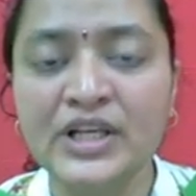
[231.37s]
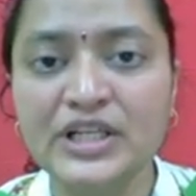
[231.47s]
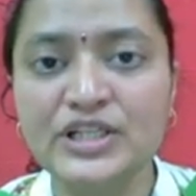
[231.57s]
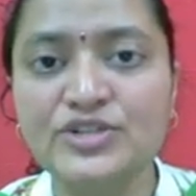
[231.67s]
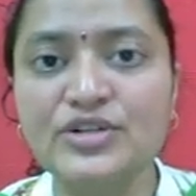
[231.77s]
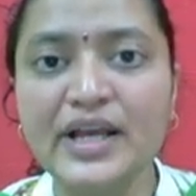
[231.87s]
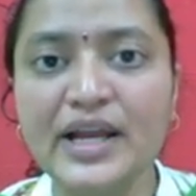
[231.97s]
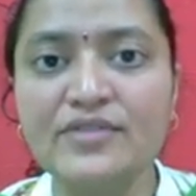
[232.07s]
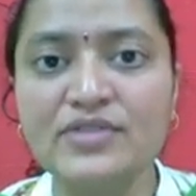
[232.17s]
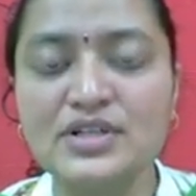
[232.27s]
He should
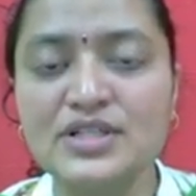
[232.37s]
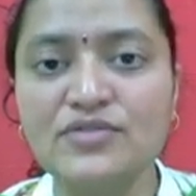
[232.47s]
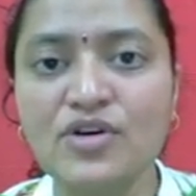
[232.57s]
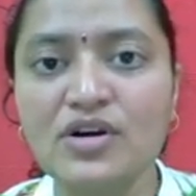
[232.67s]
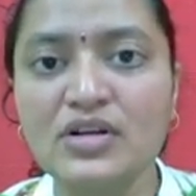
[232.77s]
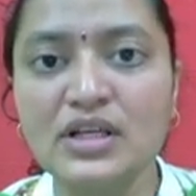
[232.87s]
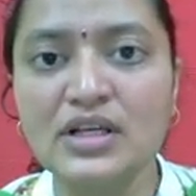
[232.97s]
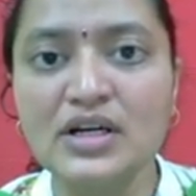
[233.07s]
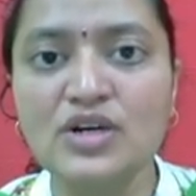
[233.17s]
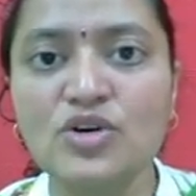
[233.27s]
get first of all
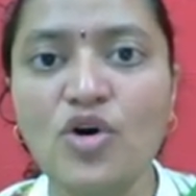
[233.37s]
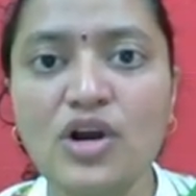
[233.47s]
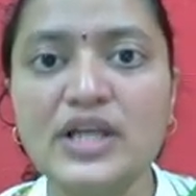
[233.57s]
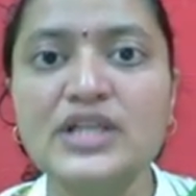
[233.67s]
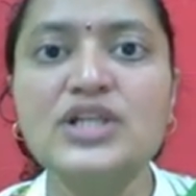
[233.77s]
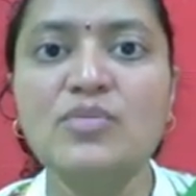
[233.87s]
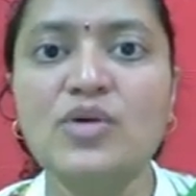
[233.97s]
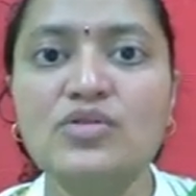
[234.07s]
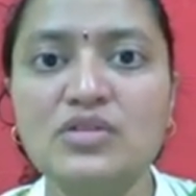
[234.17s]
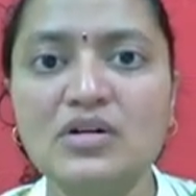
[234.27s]
clear knowledge
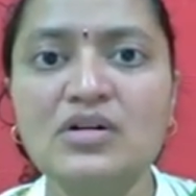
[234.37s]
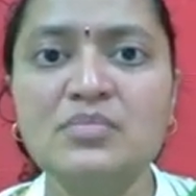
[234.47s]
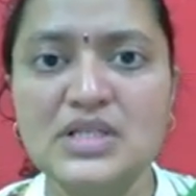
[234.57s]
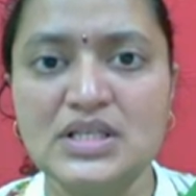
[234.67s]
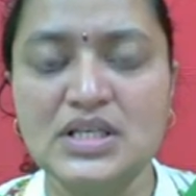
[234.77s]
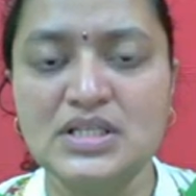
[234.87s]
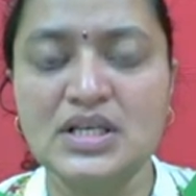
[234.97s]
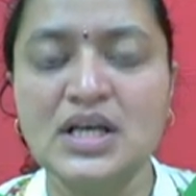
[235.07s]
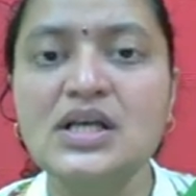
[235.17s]
about the business.